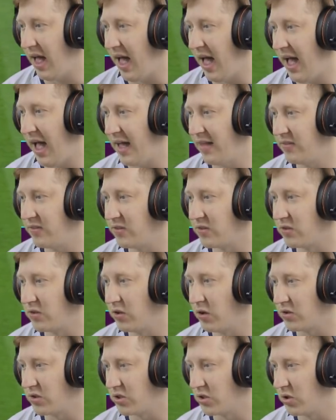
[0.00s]
and
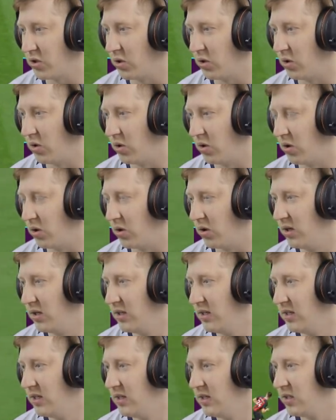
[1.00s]
not score.
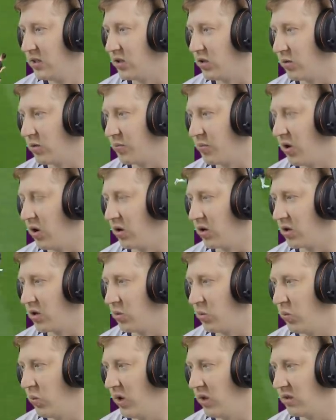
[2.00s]
Good block,
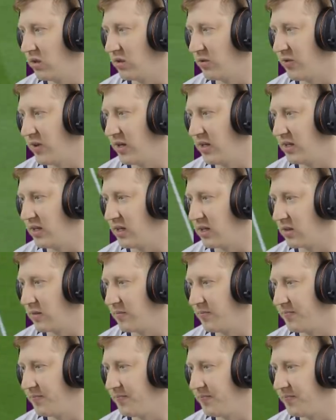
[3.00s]
well defended.